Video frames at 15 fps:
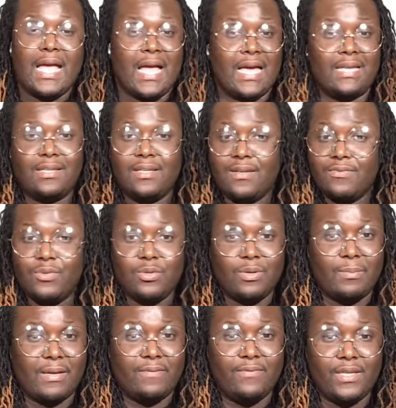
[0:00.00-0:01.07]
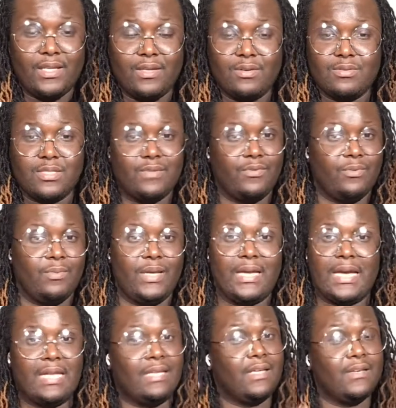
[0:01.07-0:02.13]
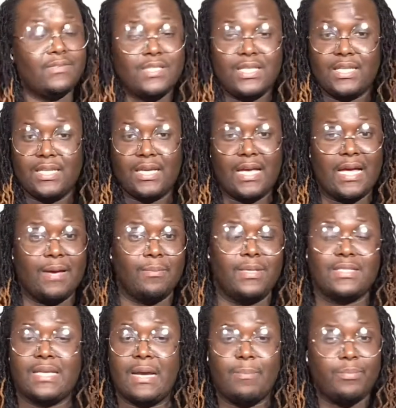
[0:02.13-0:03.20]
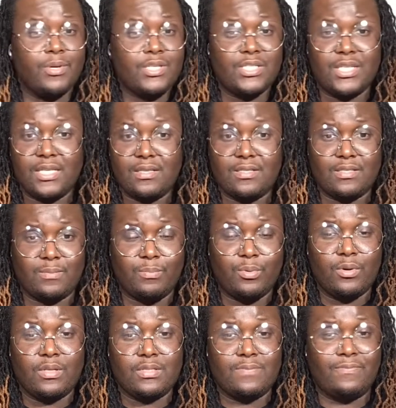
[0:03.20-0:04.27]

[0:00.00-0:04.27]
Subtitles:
I love doing my videos every week. I love seeing the comments. I appreciate the support